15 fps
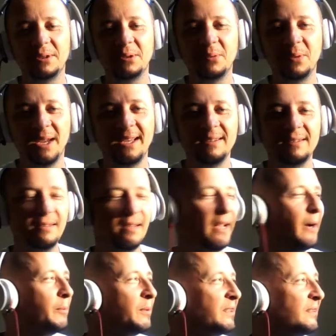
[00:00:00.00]
to wings
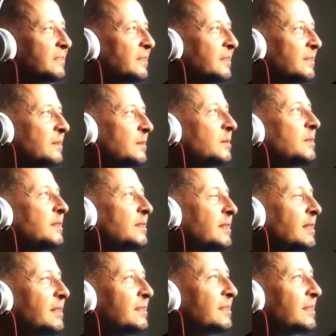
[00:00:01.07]
now because it's
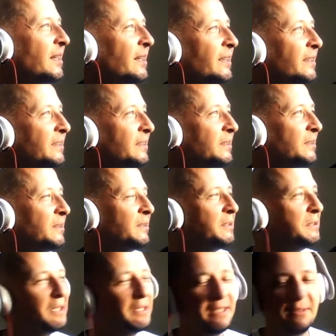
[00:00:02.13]

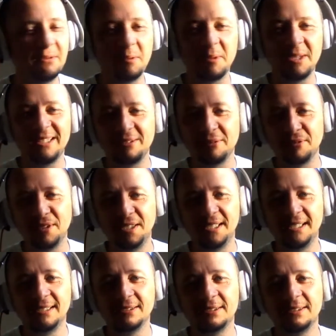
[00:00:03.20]
you don't have to be so
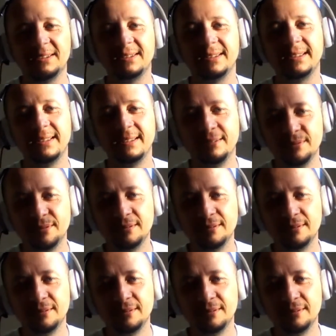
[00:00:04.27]
fast. See.